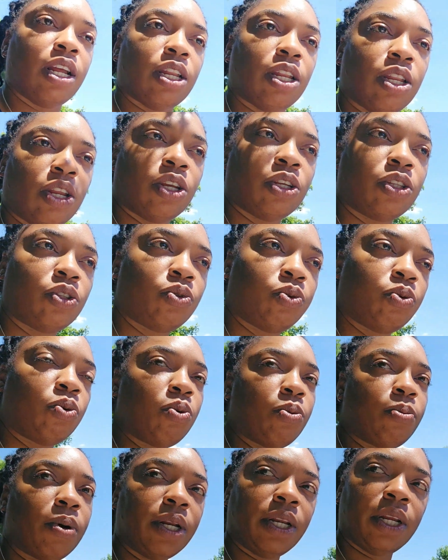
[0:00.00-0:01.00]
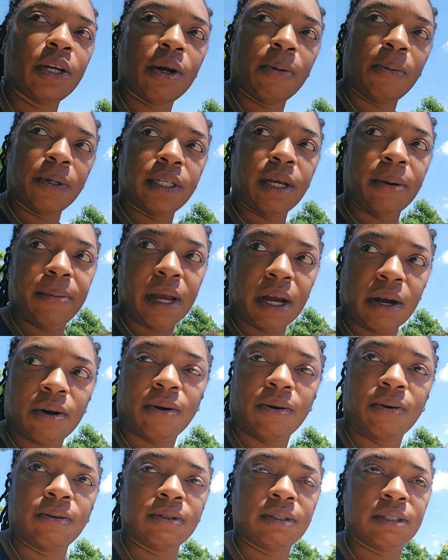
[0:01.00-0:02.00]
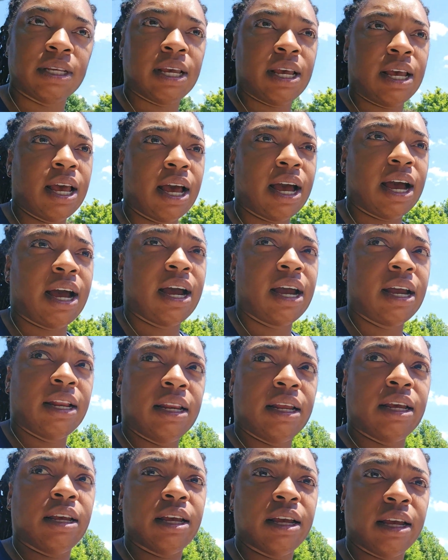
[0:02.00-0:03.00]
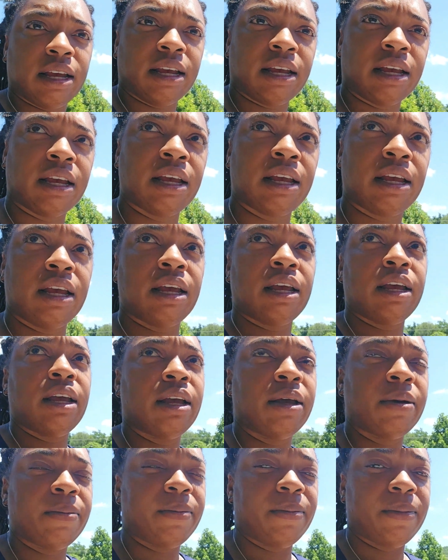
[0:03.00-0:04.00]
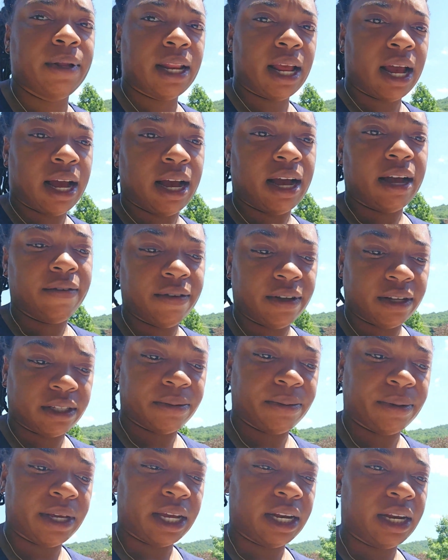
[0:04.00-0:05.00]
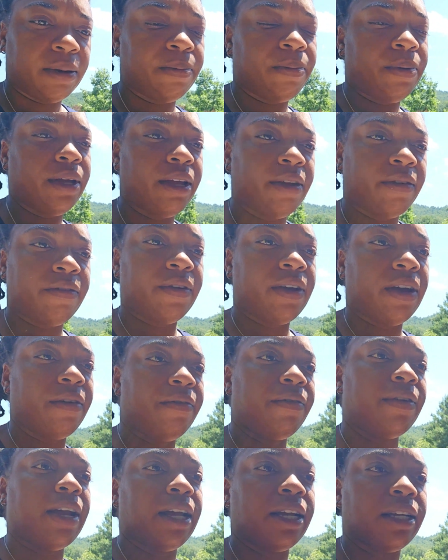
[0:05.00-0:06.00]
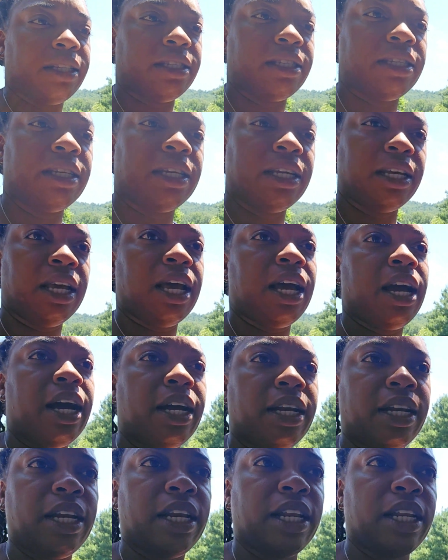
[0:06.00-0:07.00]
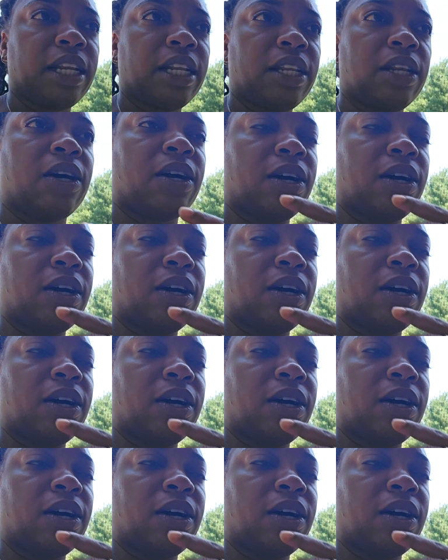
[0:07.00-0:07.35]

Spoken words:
The 2 money come out of my account and me not have it. Me cannot pay for your flight and then it no